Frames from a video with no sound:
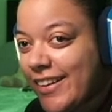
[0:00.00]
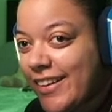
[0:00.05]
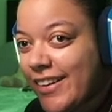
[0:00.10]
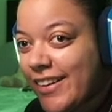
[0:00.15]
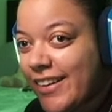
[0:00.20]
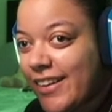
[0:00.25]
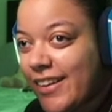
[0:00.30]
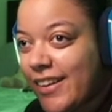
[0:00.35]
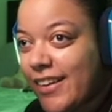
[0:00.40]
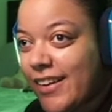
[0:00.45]

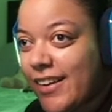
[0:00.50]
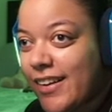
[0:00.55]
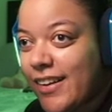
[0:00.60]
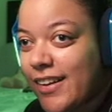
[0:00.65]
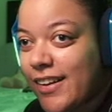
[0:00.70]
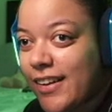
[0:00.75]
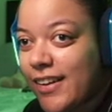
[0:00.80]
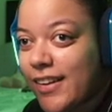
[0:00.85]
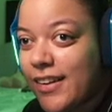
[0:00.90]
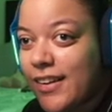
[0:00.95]

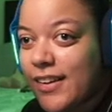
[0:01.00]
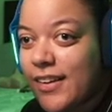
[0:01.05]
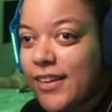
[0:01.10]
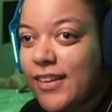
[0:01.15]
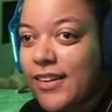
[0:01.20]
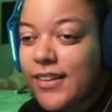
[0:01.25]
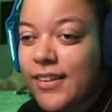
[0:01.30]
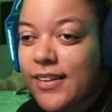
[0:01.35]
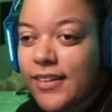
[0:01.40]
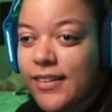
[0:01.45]

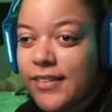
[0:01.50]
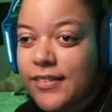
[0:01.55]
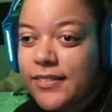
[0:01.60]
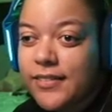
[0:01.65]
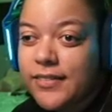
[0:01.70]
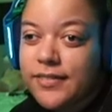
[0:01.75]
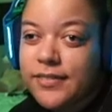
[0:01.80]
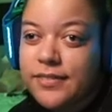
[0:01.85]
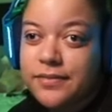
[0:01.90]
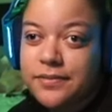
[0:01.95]

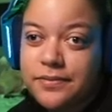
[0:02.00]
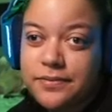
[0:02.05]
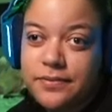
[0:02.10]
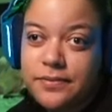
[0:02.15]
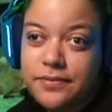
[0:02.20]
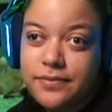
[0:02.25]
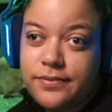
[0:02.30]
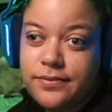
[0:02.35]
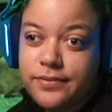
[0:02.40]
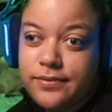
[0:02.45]

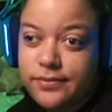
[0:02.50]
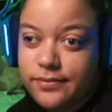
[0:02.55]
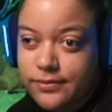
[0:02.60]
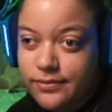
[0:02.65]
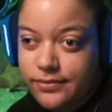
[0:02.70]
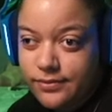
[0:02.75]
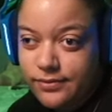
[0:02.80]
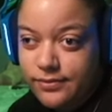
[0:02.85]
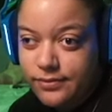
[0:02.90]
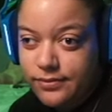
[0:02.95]

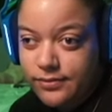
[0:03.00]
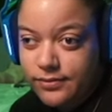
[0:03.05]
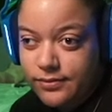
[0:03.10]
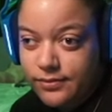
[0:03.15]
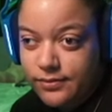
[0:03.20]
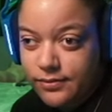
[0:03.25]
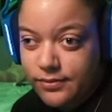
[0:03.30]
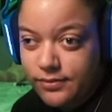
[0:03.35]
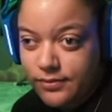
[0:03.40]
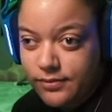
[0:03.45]

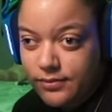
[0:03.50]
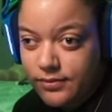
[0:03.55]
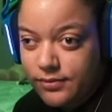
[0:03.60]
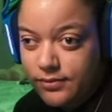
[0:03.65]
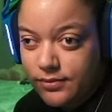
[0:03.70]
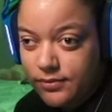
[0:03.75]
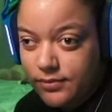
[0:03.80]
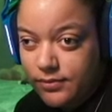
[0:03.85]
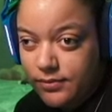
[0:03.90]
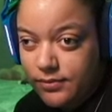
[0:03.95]

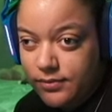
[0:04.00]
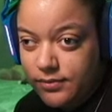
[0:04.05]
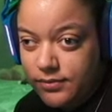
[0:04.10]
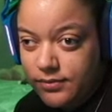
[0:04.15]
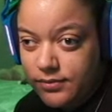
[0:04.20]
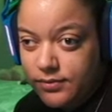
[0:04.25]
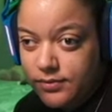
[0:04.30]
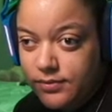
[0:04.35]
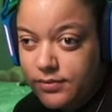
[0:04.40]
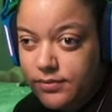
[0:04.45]

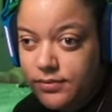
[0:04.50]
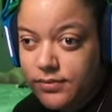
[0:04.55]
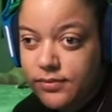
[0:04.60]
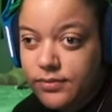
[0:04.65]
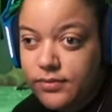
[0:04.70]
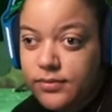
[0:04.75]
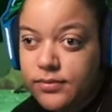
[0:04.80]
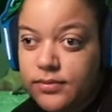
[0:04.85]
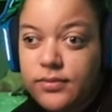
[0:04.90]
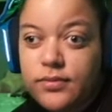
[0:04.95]

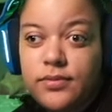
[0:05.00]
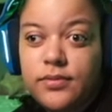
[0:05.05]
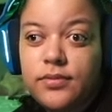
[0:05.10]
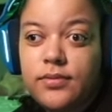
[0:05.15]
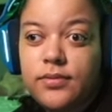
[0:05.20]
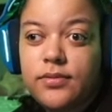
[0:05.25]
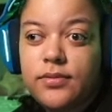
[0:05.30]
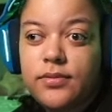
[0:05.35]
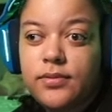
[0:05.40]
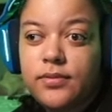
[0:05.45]

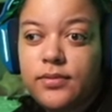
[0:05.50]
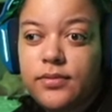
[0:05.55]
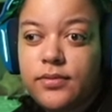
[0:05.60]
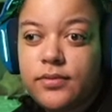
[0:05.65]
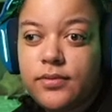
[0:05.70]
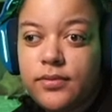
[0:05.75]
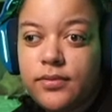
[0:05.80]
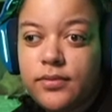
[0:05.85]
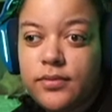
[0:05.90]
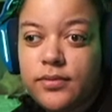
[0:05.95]

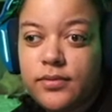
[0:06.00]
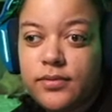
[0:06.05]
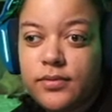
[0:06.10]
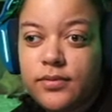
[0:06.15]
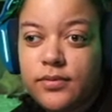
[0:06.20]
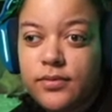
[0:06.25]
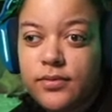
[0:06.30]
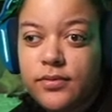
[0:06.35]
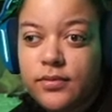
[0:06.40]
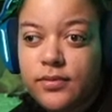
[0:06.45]

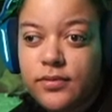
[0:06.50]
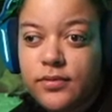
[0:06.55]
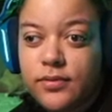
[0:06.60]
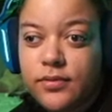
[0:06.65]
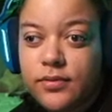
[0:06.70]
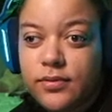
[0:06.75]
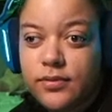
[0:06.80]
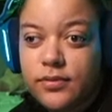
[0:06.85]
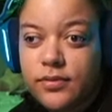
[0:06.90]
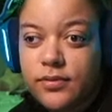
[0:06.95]

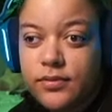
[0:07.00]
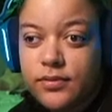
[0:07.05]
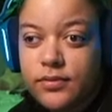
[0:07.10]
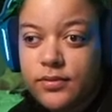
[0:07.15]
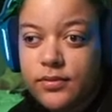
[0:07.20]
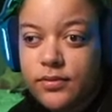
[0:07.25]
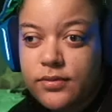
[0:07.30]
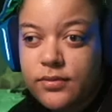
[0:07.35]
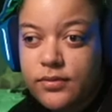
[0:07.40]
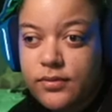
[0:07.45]

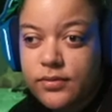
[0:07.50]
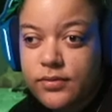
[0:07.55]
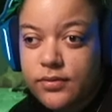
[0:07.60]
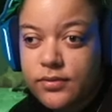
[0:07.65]
Nobody speaks.